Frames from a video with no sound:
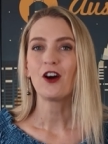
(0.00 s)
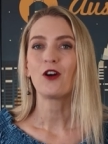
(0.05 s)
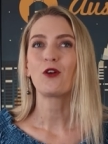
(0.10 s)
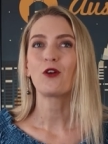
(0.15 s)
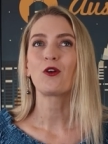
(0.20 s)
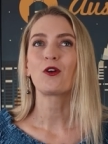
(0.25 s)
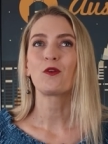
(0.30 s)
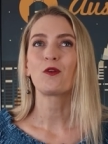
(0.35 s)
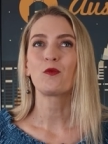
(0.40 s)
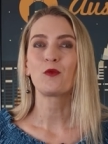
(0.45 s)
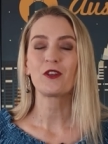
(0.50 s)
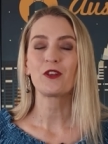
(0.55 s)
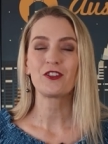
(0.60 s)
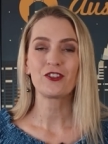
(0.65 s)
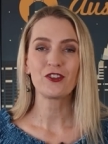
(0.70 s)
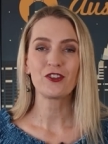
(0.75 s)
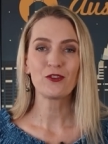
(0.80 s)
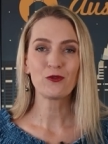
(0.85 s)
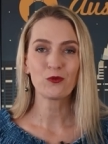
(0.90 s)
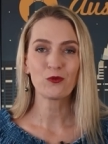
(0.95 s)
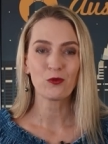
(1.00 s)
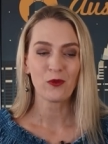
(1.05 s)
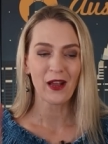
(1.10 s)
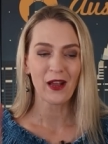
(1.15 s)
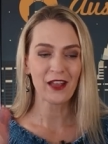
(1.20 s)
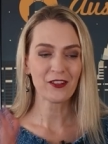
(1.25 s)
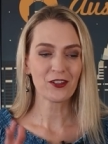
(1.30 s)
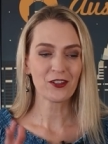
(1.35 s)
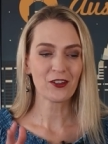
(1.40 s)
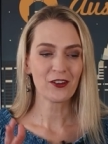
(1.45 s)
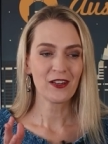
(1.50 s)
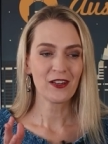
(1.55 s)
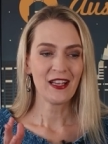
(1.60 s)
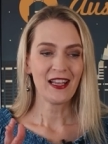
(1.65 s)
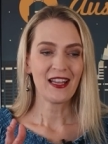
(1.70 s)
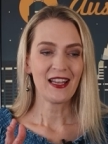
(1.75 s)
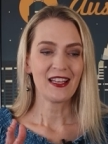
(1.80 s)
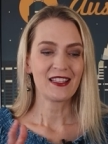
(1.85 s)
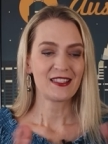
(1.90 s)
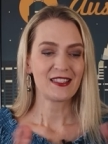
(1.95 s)
or would you rather
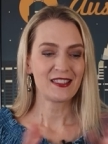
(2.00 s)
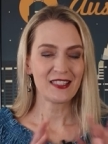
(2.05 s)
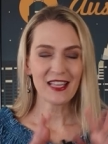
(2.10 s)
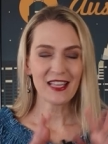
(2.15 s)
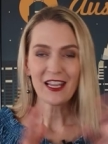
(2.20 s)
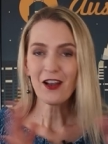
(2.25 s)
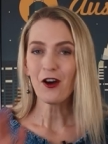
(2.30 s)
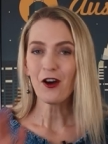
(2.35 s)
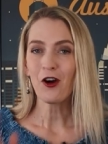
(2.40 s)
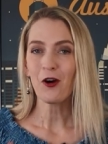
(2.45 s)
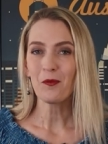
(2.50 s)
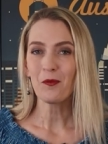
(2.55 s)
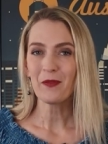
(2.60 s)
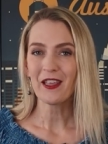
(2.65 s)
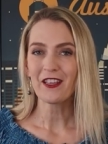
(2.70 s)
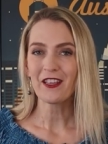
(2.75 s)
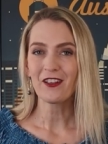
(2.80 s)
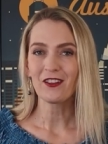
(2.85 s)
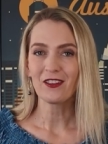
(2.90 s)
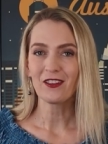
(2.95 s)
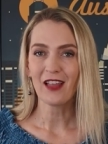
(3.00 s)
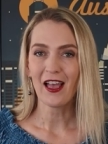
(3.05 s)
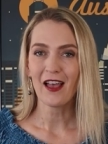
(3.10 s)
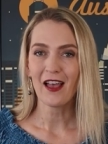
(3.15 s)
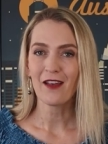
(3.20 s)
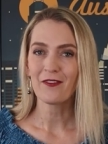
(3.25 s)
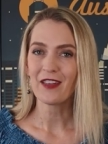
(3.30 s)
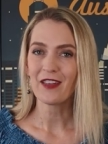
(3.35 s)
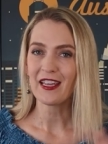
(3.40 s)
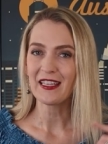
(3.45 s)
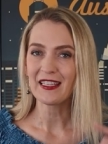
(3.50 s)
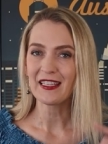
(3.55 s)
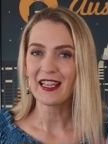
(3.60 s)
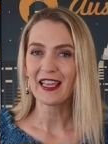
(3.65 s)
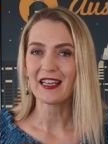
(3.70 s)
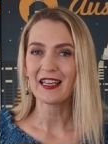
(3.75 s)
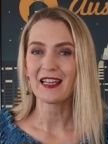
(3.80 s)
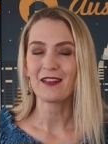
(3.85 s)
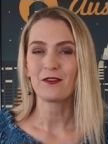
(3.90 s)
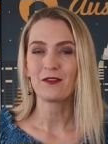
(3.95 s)
see a home that you love and
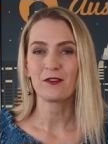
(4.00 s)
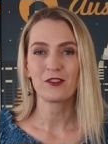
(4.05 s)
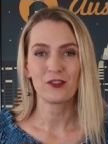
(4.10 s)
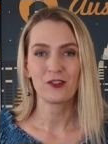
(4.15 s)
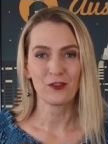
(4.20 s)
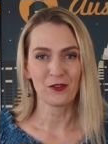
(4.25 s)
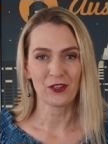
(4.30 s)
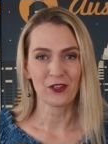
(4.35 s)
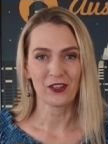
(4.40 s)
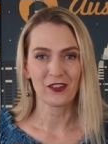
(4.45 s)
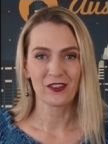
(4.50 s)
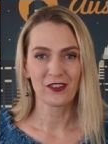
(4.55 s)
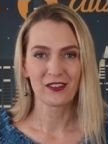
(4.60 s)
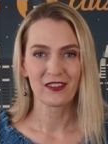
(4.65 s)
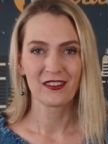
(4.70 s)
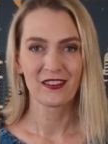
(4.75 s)
get it sooner?